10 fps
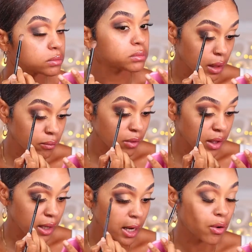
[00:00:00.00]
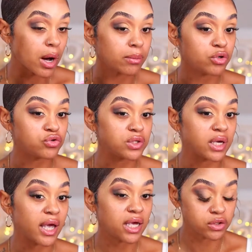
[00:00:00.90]
And right now I'm using
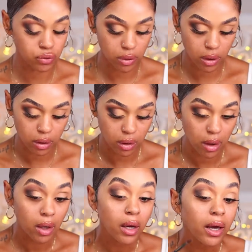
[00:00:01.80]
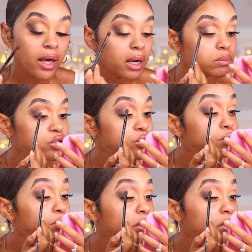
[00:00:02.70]
hazelnut and I'm just